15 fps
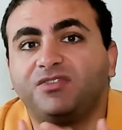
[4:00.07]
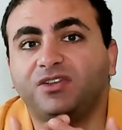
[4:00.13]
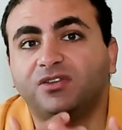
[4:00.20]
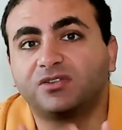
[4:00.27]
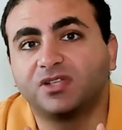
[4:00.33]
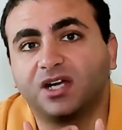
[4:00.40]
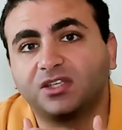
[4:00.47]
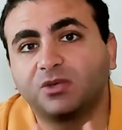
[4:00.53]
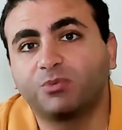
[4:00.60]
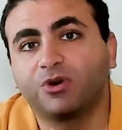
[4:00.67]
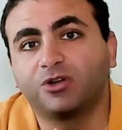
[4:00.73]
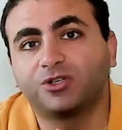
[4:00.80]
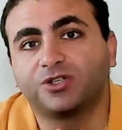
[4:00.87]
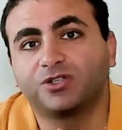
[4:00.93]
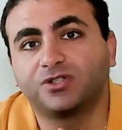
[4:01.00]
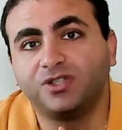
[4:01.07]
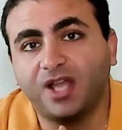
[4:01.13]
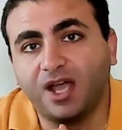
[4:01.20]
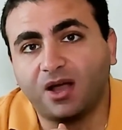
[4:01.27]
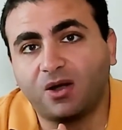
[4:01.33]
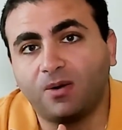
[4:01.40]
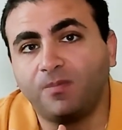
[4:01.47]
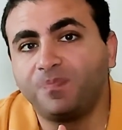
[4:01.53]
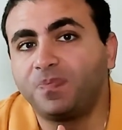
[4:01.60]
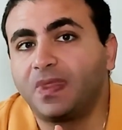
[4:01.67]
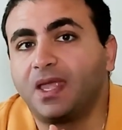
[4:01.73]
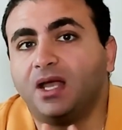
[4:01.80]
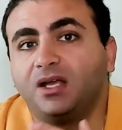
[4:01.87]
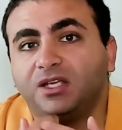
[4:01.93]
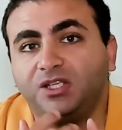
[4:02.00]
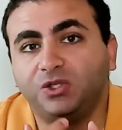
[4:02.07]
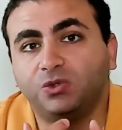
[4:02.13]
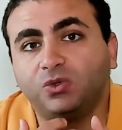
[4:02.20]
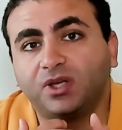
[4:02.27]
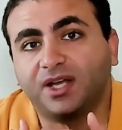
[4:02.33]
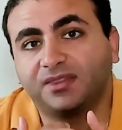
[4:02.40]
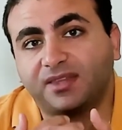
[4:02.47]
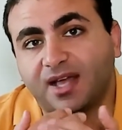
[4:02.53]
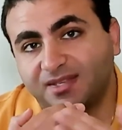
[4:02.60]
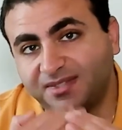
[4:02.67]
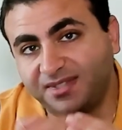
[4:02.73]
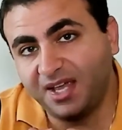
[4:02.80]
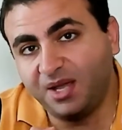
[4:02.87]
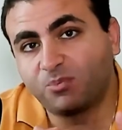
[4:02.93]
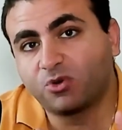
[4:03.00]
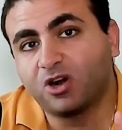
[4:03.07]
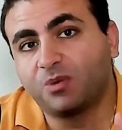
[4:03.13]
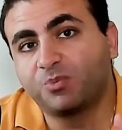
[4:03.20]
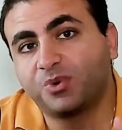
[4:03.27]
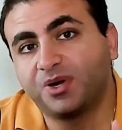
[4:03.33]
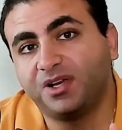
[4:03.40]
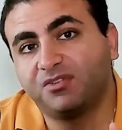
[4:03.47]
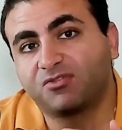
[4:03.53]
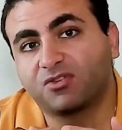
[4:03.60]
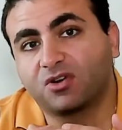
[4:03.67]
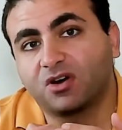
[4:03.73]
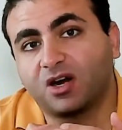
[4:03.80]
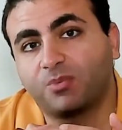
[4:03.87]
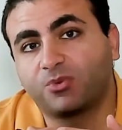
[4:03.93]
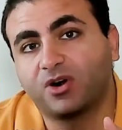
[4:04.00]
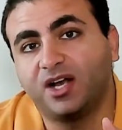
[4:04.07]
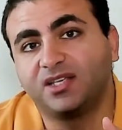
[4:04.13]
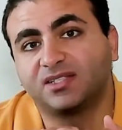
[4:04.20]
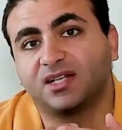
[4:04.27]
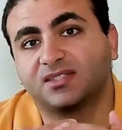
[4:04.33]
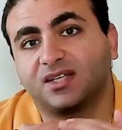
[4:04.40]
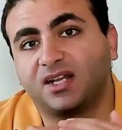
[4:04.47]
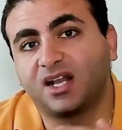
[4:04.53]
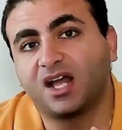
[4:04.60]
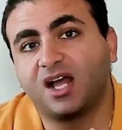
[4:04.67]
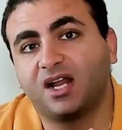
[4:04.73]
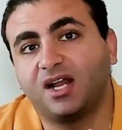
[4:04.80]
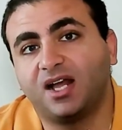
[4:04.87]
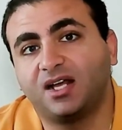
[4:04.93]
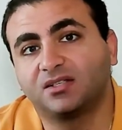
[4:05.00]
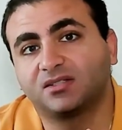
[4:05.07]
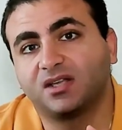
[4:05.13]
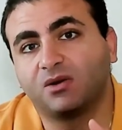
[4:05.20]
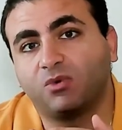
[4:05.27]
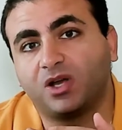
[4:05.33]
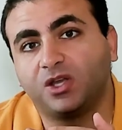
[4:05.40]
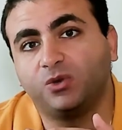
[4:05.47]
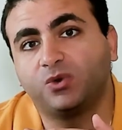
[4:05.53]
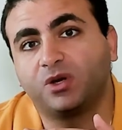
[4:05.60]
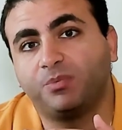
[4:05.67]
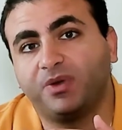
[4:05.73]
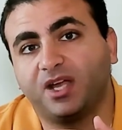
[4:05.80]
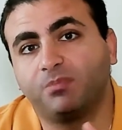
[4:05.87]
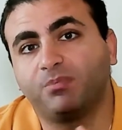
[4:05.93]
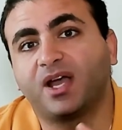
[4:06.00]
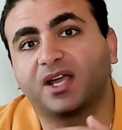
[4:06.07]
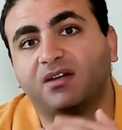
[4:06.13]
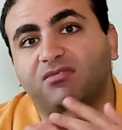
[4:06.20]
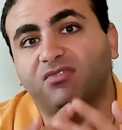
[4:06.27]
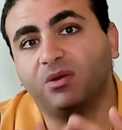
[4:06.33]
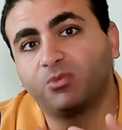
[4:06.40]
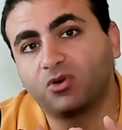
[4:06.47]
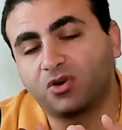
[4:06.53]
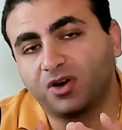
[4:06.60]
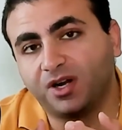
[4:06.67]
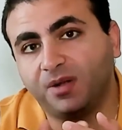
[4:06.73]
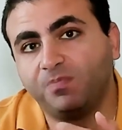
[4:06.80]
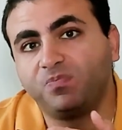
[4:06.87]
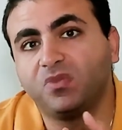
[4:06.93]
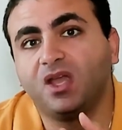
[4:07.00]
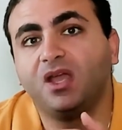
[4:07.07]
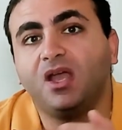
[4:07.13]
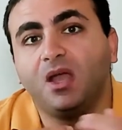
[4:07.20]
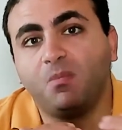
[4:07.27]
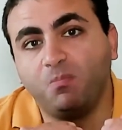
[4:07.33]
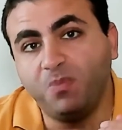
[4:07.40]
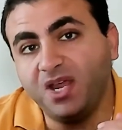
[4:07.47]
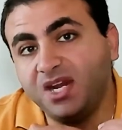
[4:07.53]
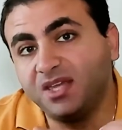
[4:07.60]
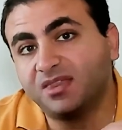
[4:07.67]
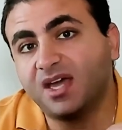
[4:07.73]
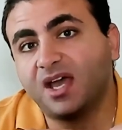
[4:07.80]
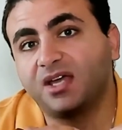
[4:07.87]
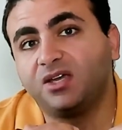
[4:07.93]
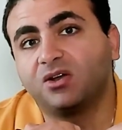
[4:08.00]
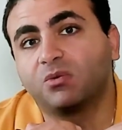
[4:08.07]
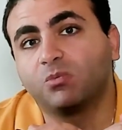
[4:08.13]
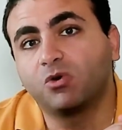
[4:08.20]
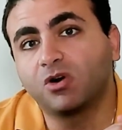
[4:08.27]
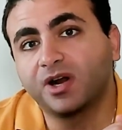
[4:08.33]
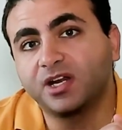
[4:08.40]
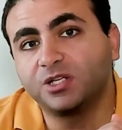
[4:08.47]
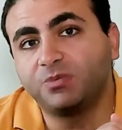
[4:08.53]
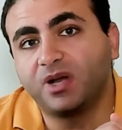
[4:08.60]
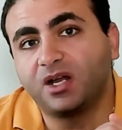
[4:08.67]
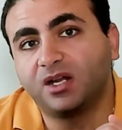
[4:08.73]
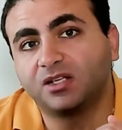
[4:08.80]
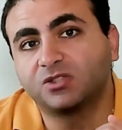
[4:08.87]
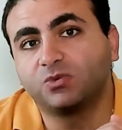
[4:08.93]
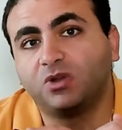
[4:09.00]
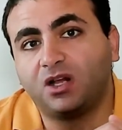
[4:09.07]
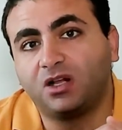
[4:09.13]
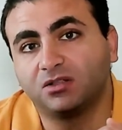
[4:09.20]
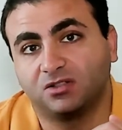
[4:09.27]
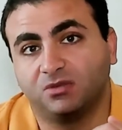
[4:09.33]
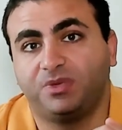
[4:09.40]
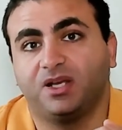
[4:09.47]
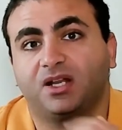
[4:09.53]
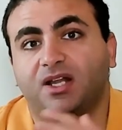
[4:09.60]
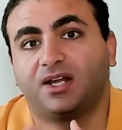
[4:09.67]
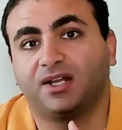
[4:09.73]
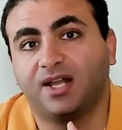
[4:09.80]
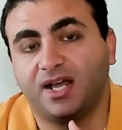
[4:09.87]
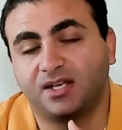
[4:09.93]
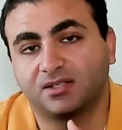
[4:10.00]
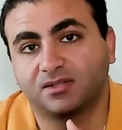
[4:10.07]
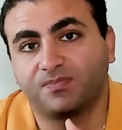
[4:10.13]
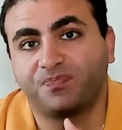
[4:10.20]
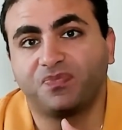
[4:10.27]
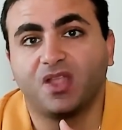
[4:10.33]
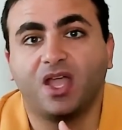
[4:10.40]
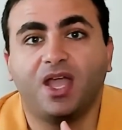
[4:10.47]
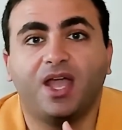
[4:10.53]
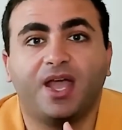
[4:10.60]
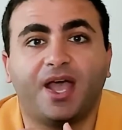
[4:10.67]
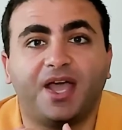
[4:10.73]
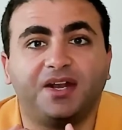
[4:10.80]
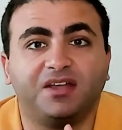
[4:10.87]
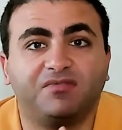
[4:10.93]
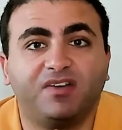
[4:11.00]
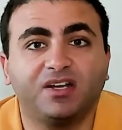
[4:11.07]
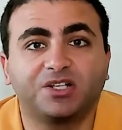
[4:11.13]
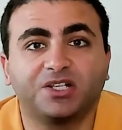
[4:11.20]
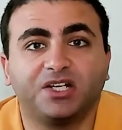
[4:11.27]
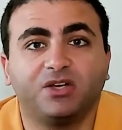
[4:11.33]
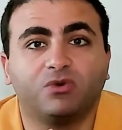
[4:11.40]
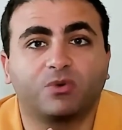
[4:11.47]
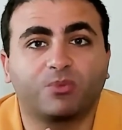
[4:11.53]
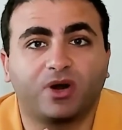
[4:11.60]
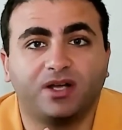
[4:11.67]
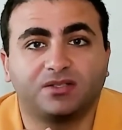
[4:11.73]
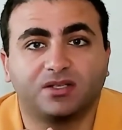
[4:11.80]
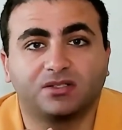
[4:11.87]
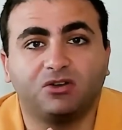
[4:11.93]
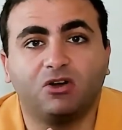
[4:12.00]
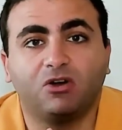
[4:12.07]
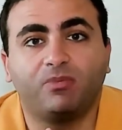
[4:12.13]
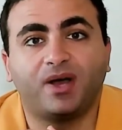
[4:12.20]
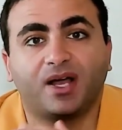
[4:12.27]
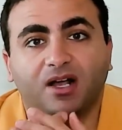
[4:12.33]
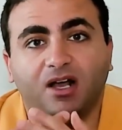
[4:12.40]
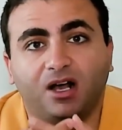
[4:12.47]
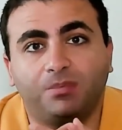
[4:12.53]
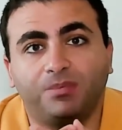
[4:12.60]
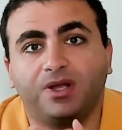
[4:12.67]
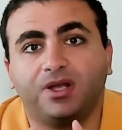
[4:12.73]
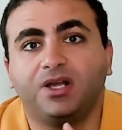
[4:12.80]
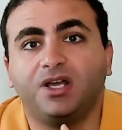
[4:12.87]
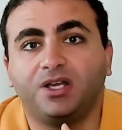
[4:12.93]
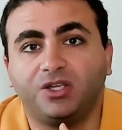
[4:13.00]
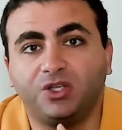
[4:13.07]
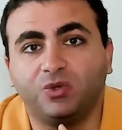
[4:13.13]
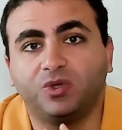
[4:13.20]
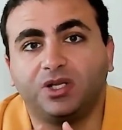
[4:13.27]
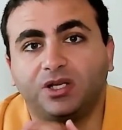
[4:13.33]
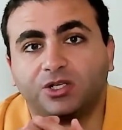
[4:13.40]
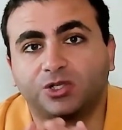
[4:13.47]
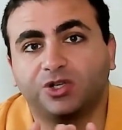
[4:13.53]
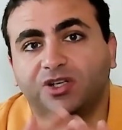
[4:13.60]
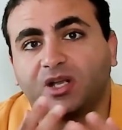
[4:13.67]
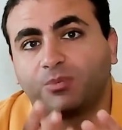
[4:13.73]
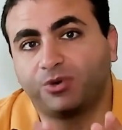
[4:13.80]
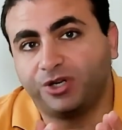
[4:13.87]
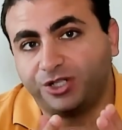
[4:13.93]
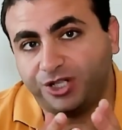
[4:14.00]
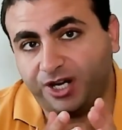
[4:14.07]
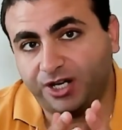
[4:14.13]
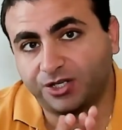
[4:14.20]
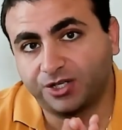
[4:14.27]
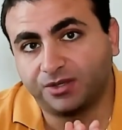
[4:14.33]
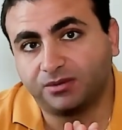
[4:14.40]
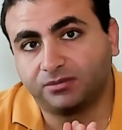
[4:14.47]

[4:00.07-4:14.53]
you decide to purchase now, you will get that same property for a price that's a lot less than what you would have paid back in February, meaning that your mortgage balance will also be a lot less. And eventually when prices go back up, you will enjoy the appreciation.